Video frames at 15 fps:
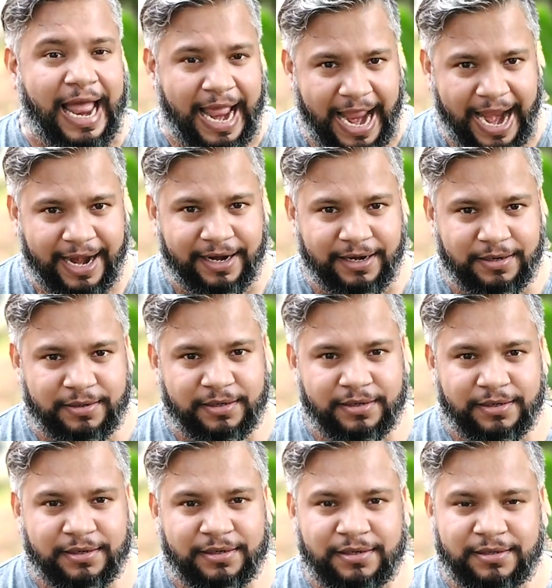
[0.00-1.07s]
and
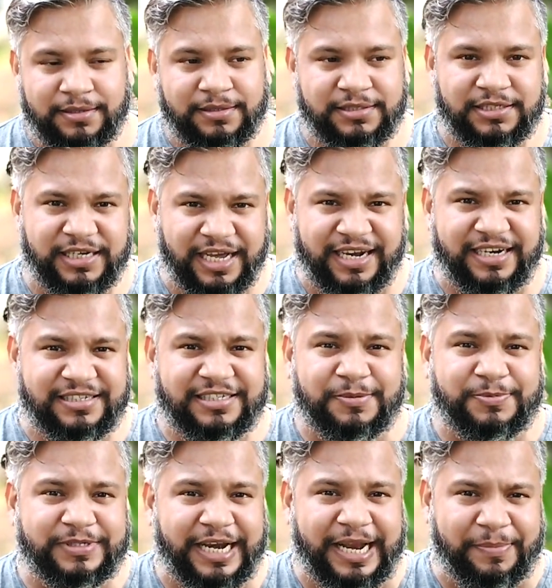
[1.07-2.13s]
share and
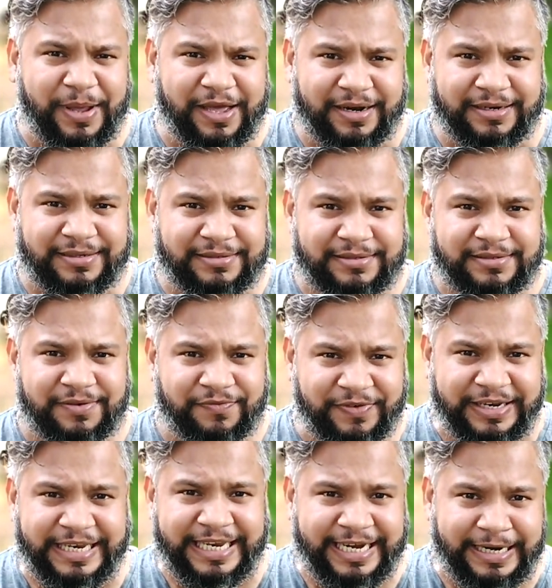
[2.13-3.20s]
subscribe here. We
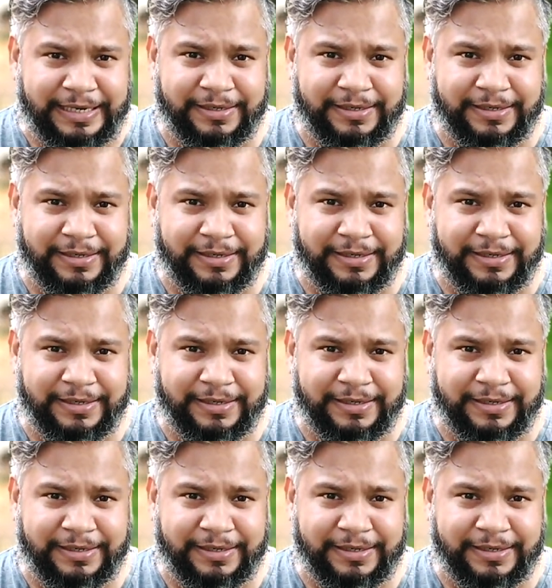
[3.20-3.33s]
need